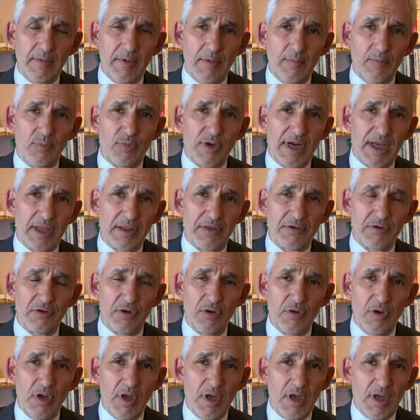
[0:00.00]
break
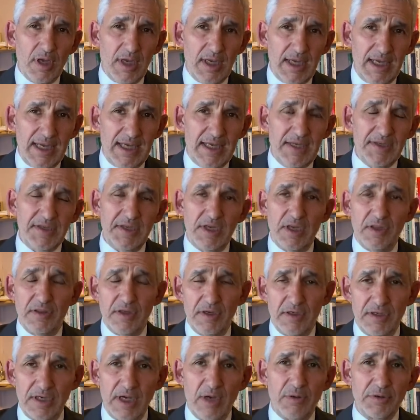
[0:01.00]
through easier
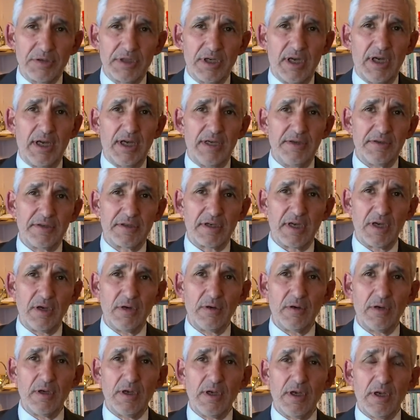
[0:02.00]
than Delta and
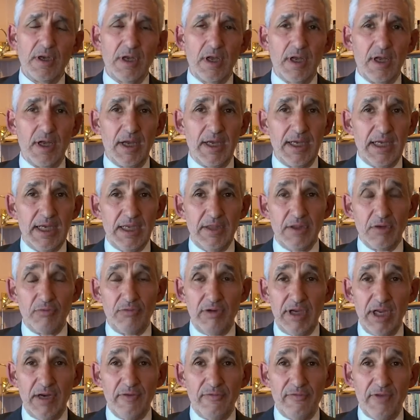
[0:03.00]
so either
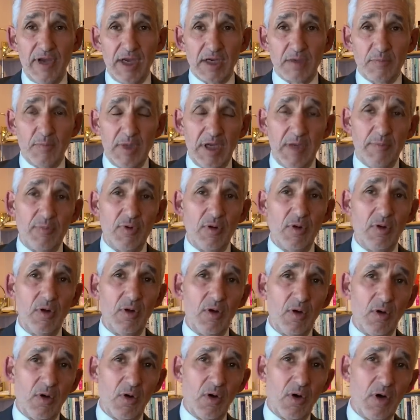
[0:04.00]
reinfect people
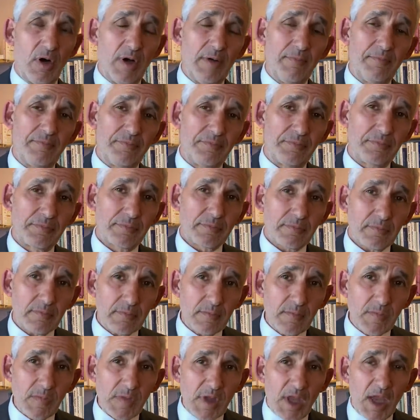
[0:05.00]
or
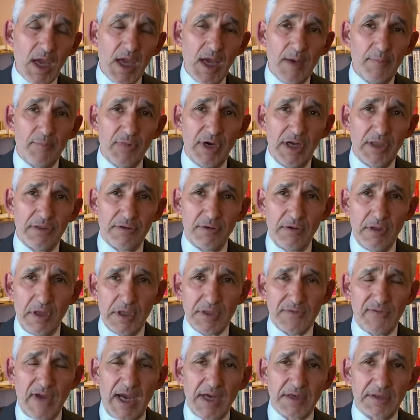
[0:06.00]
break through
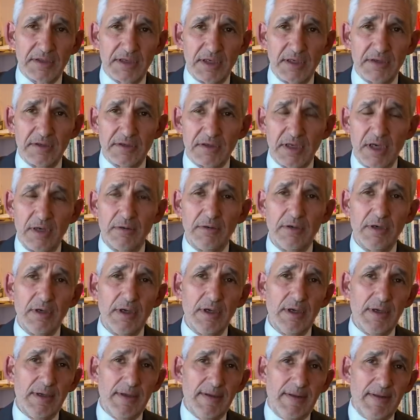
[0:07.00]
those vaccines. So
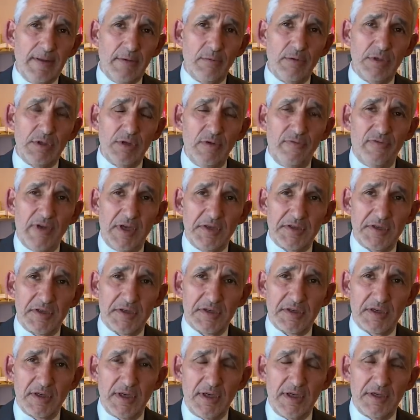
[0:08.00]
we do
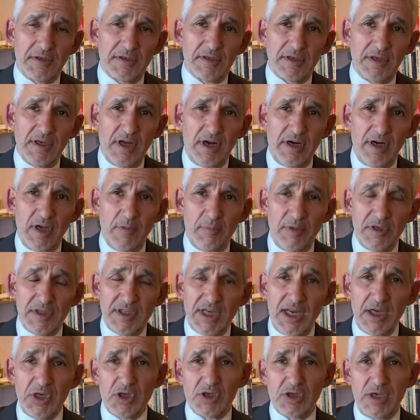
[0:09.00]
face a scenario
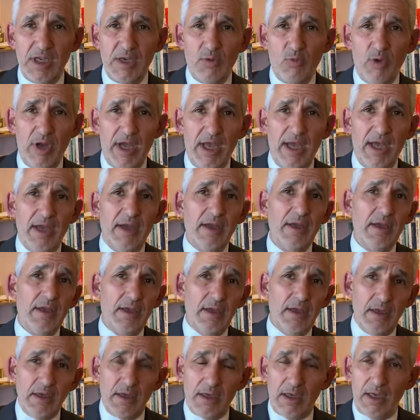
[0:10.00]
potentially where
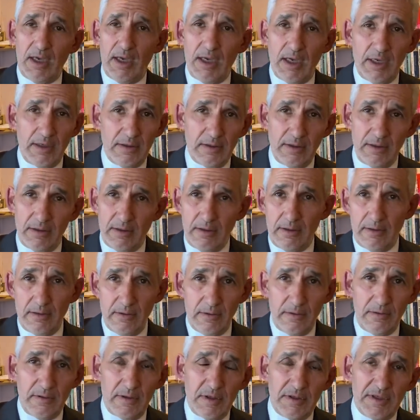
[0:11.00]

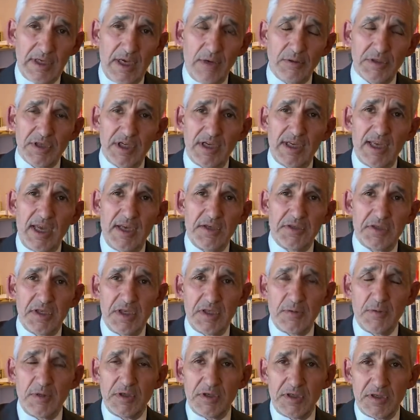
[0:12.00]
the Delta
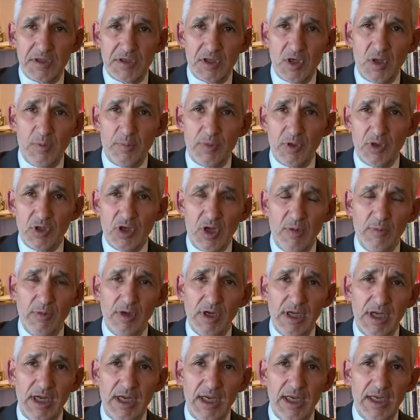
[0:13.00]
cases, which are still
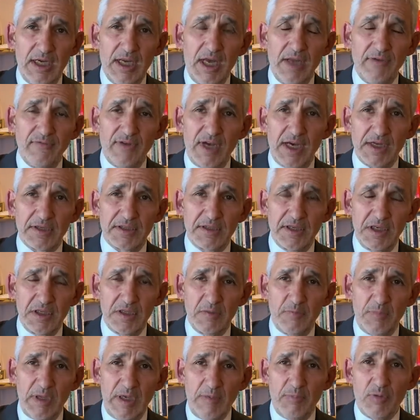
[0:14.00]
predominantly in
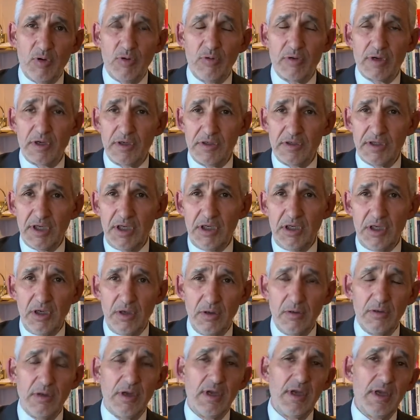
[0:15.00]
unvaccinated people,
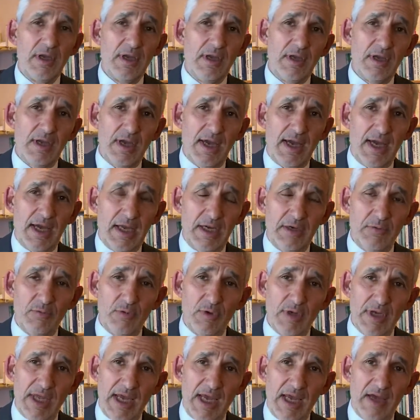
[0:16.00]
continue and
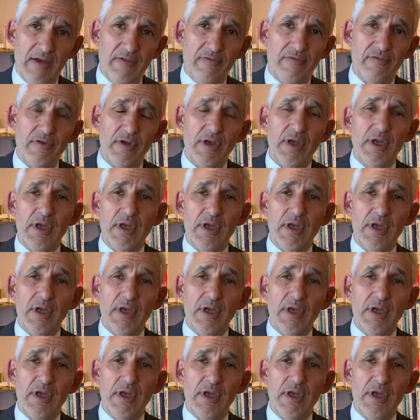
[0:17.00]
will have